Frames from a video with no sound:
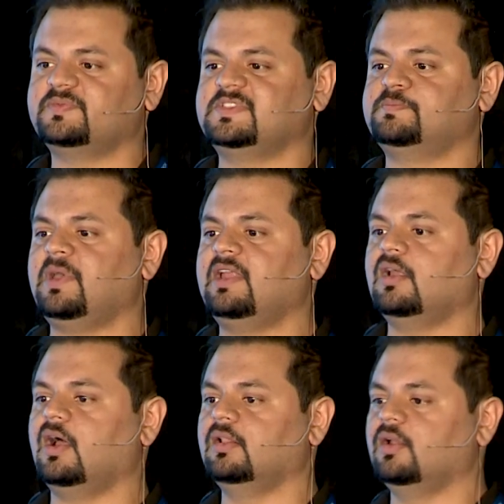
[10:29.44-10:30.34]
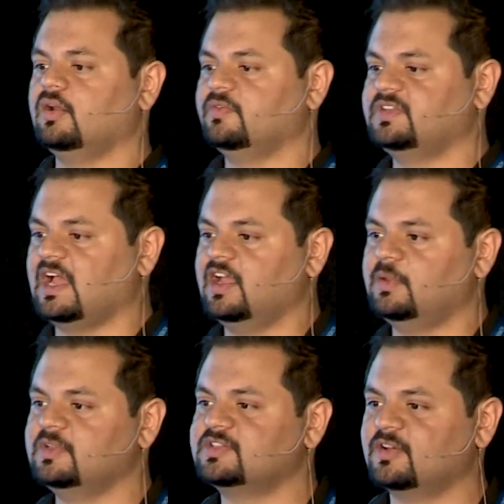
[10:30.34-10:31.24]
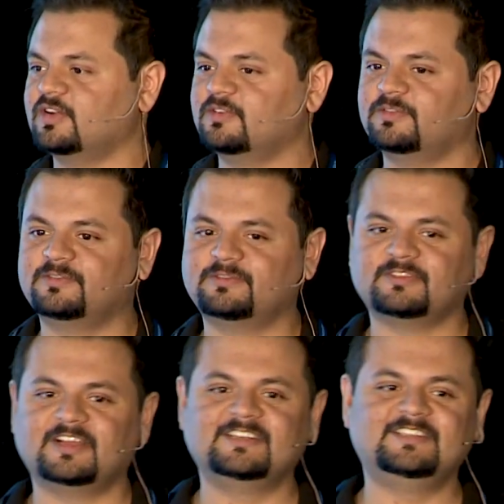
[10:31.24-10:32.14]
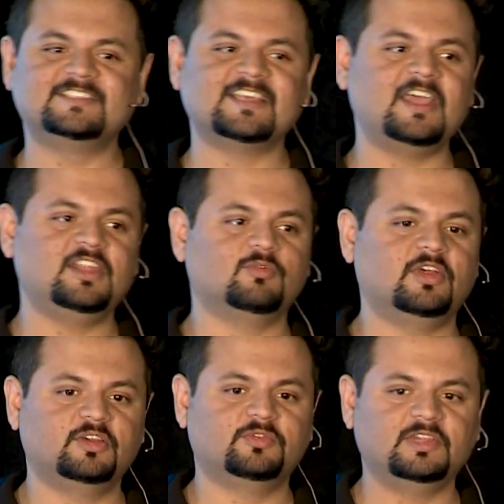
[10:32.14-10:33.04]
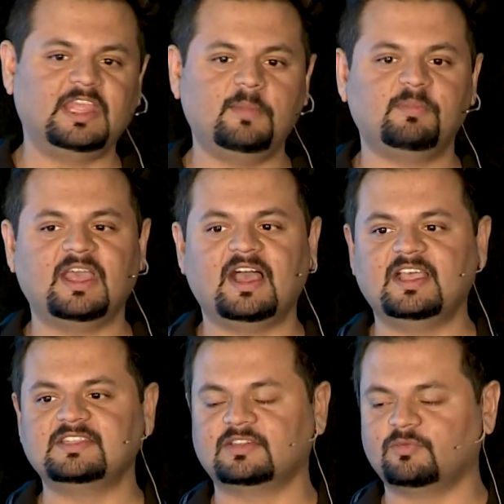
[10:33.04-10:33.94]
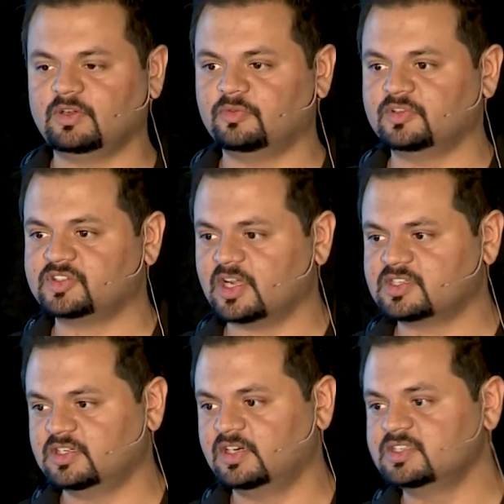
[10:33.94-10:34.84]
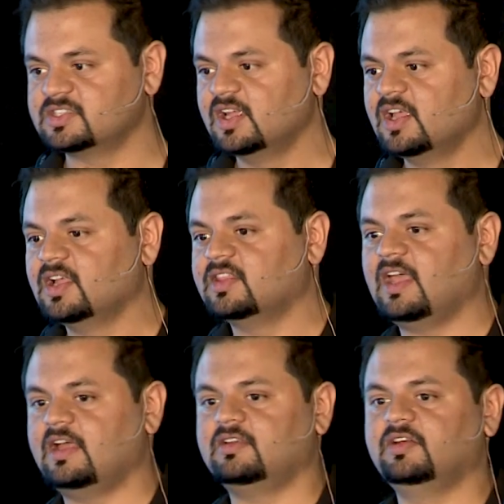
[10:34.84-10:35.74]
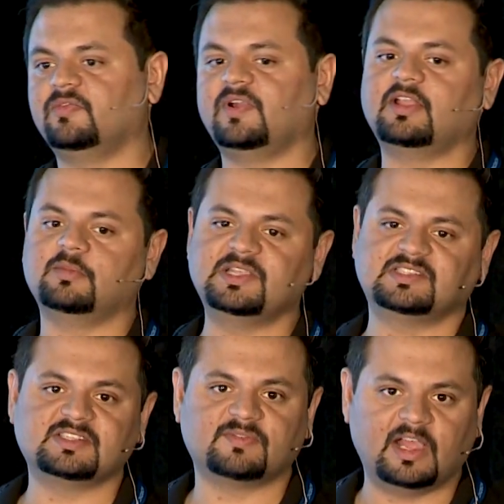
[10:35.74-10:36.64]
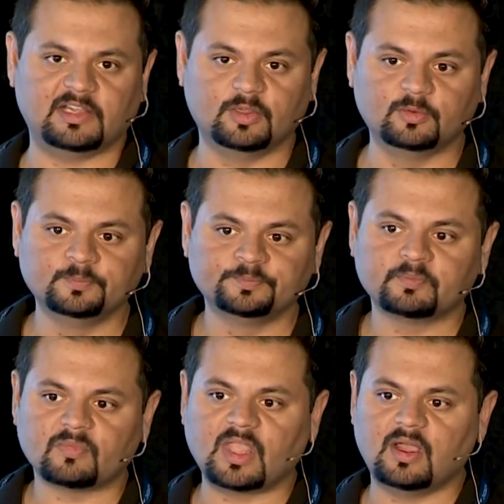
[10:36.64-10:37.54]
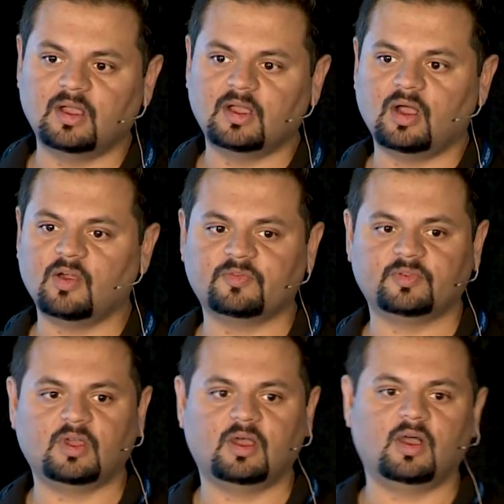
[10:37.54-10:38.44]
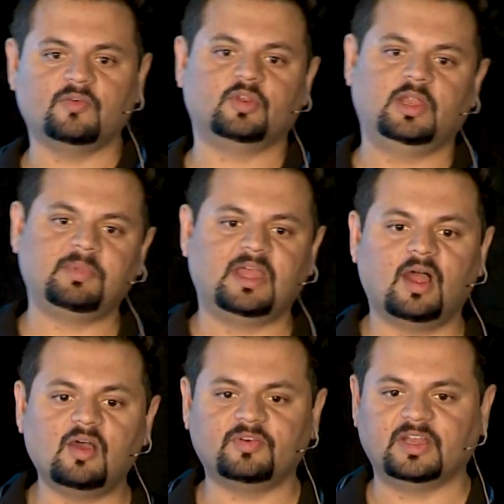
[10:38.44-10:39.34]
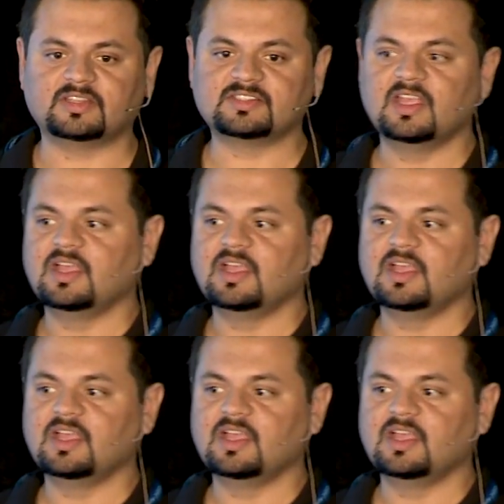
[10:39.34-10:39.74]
spent a lot of time in sort of designing wonderful APIs and wonderful structures that reflect business value of your API offerings.